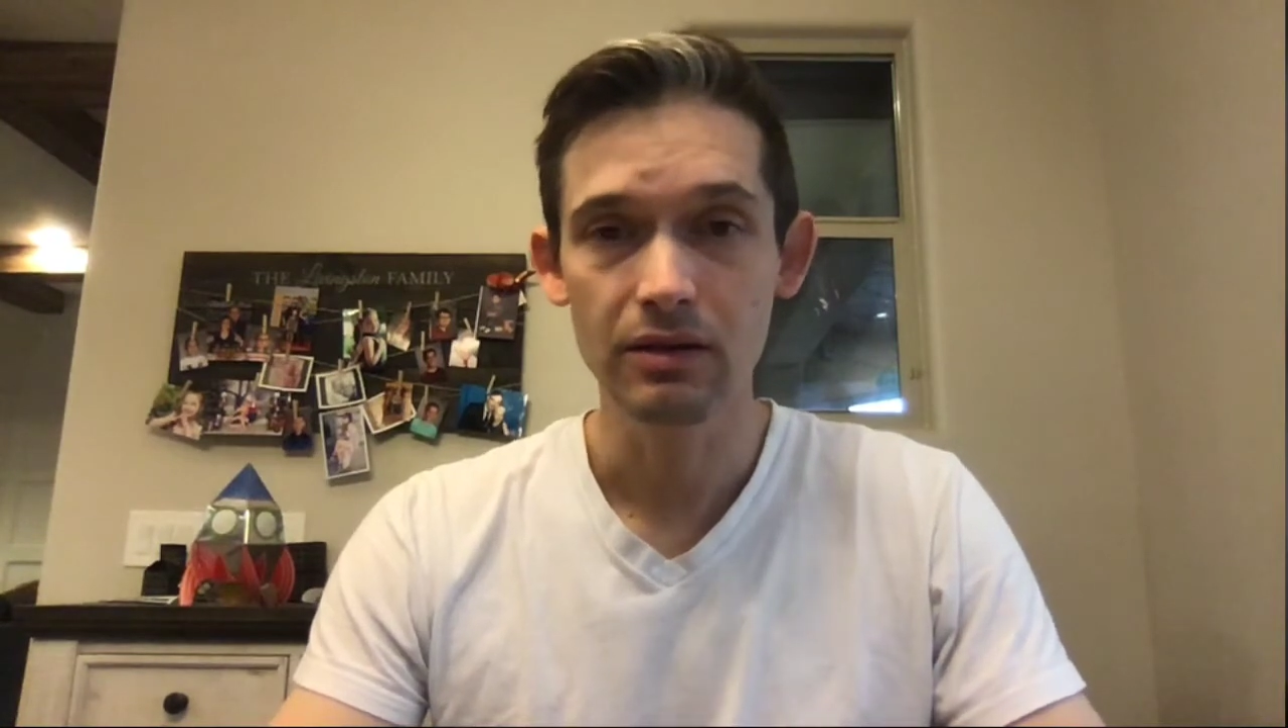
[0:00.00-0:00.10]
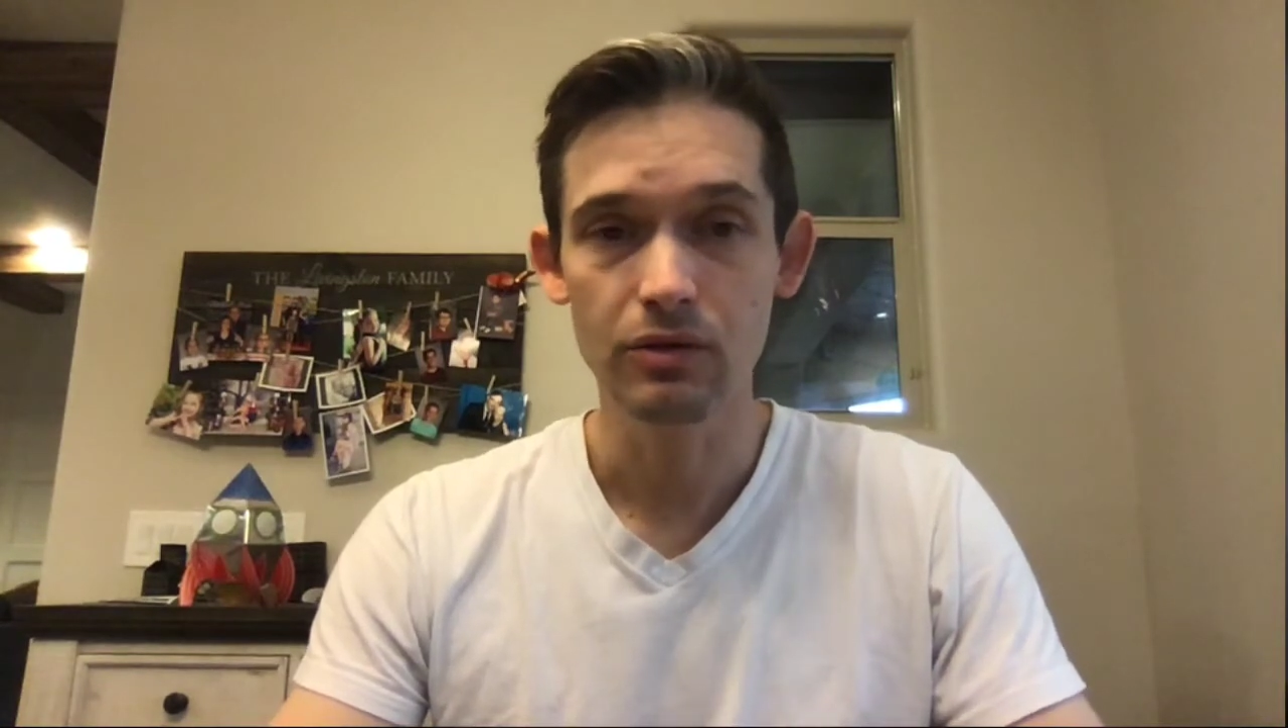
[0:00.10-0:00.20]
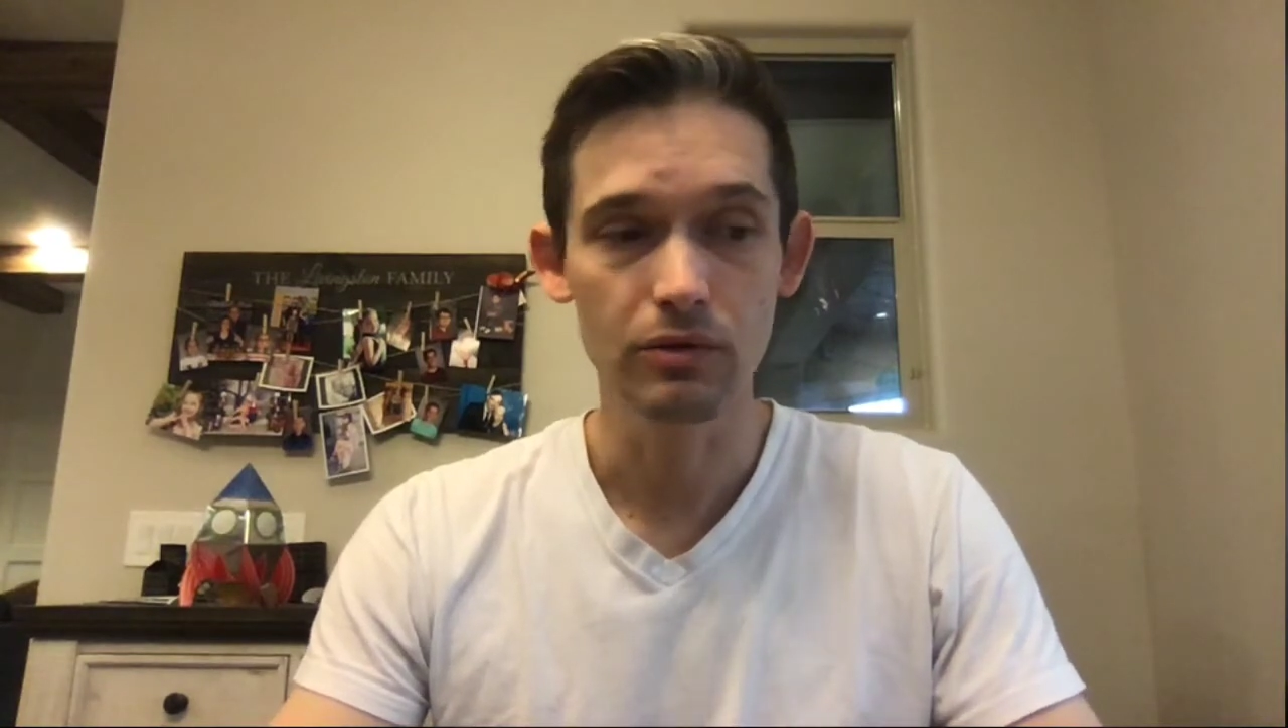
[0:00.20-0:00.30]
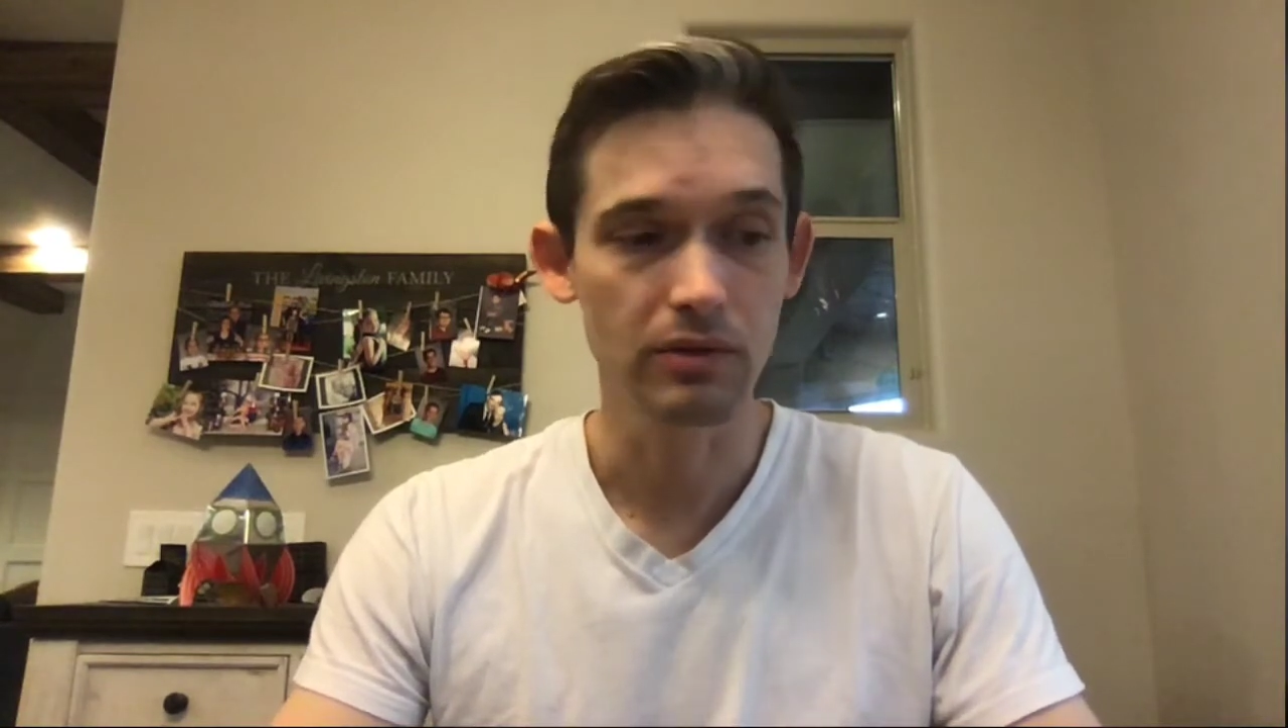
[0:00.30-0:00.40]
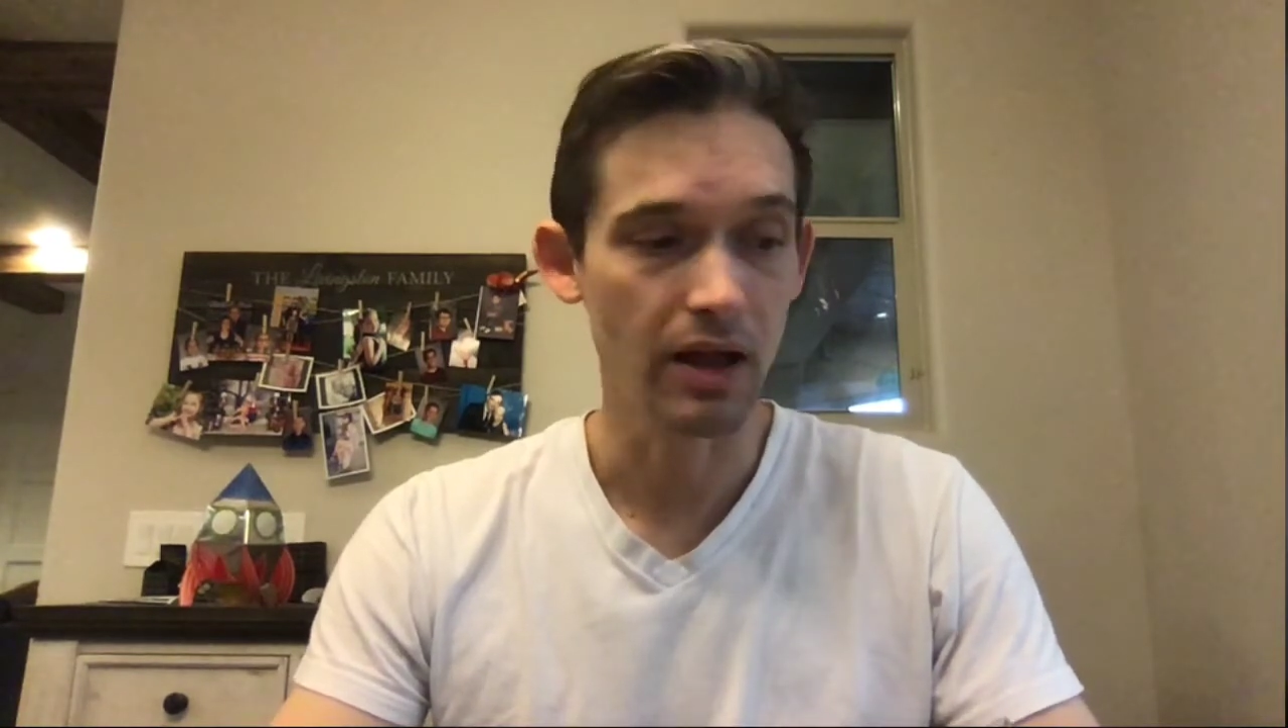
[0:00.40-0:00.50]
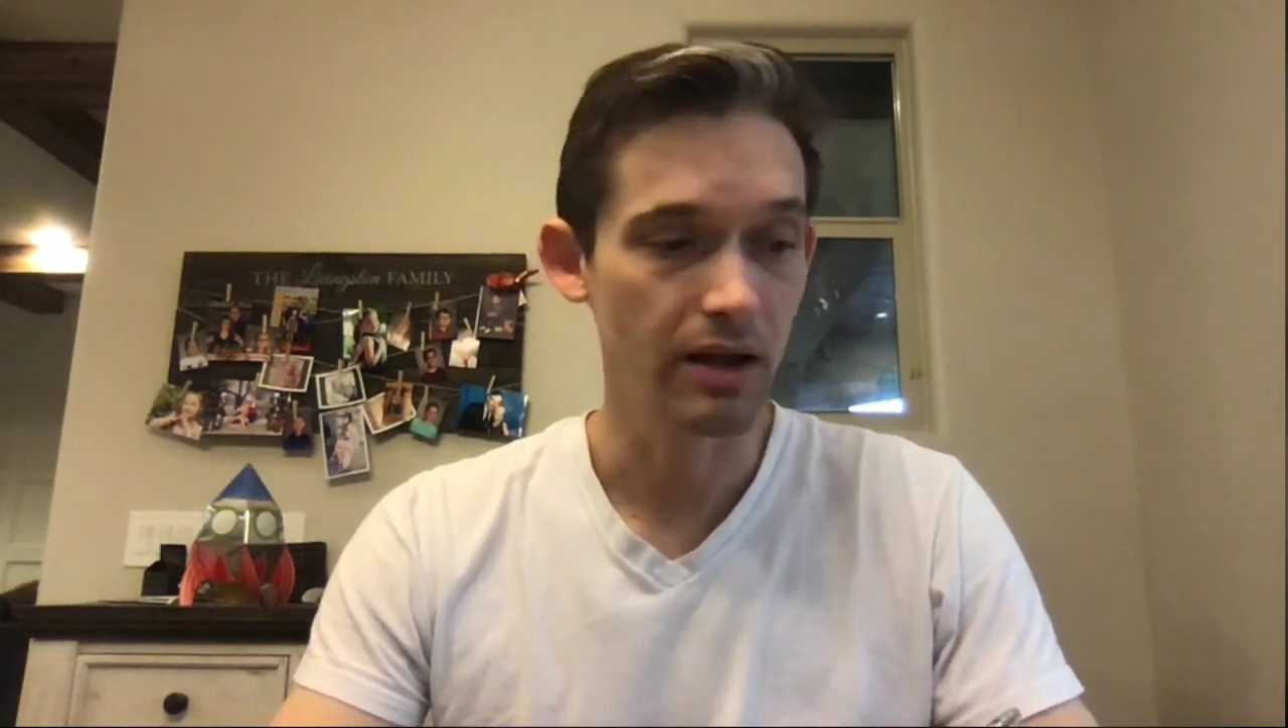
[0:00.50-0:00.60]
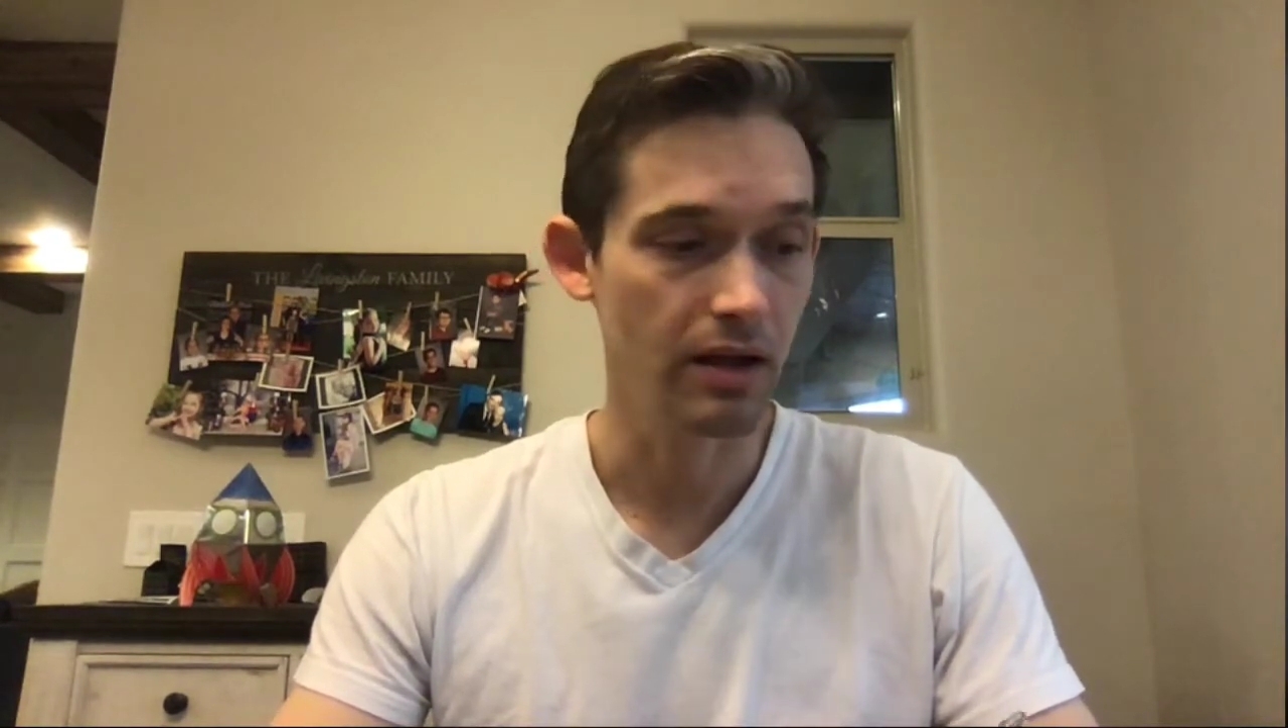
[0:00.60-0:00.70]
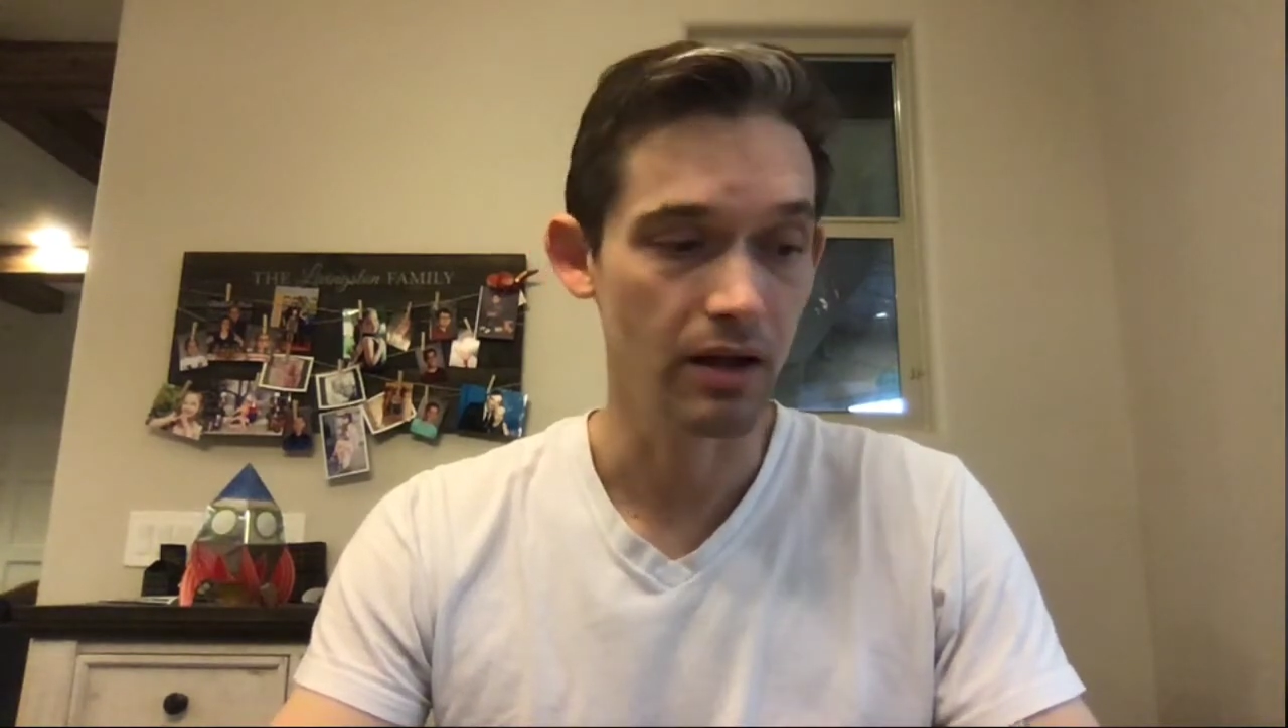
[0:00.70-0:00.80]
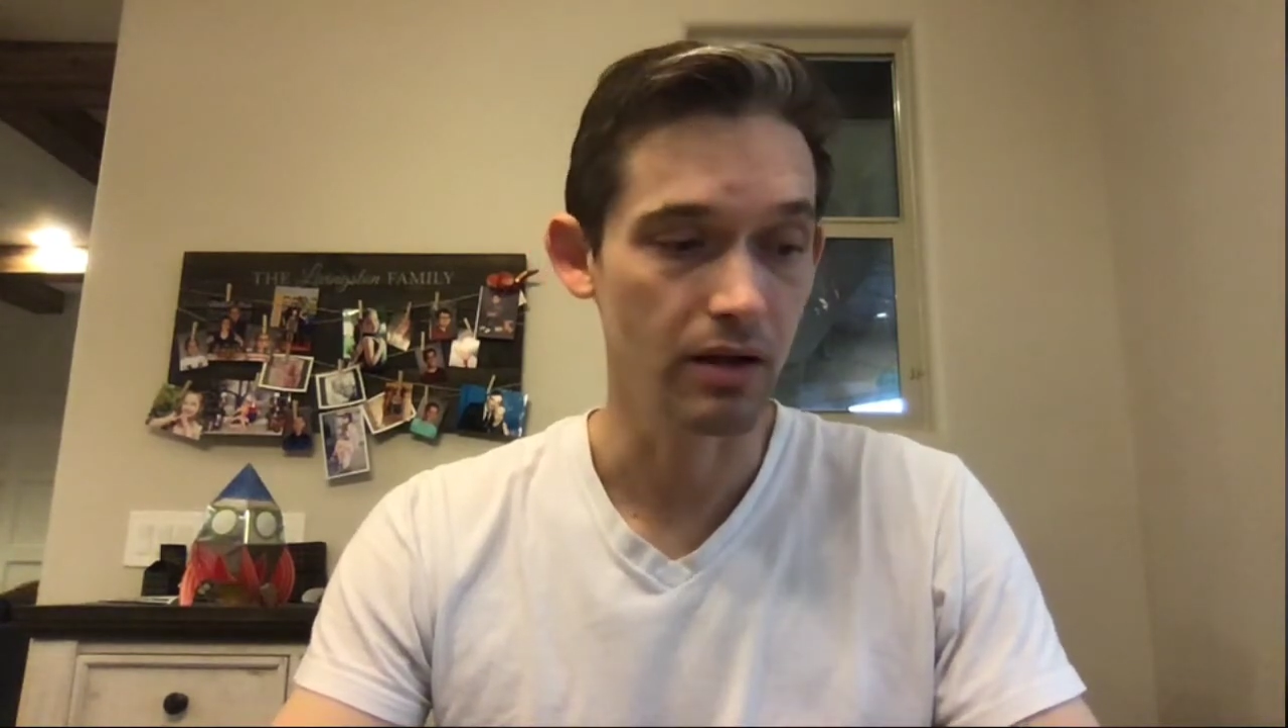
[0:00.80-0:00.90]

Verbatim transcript: who uh,